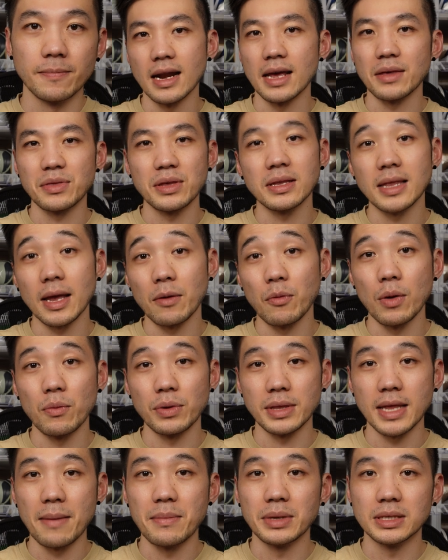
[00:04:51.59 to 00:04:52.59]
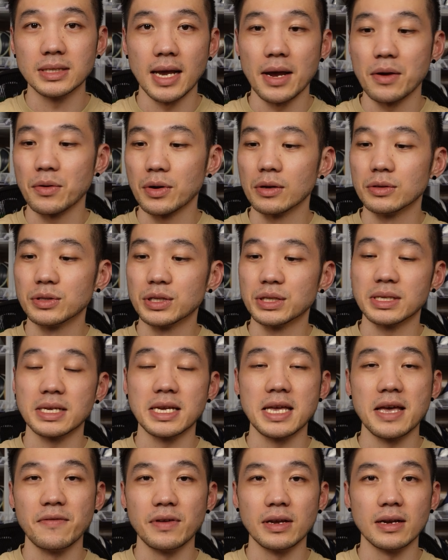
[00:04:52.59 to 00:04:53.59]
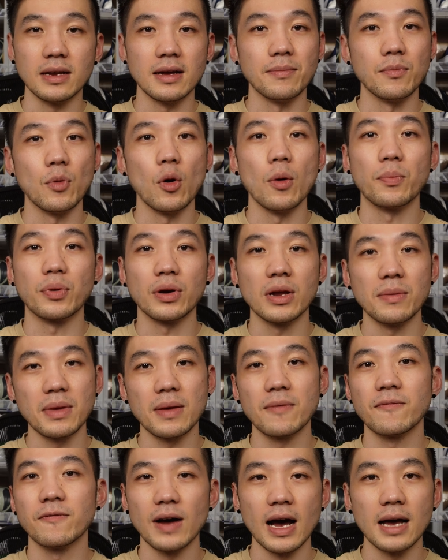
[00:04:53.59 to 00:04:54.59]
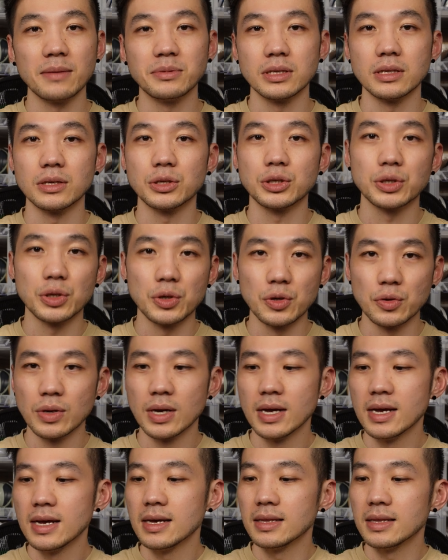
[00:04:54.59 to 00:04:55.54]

And I think they went with that material just to give it a more premium vibe to the shoe.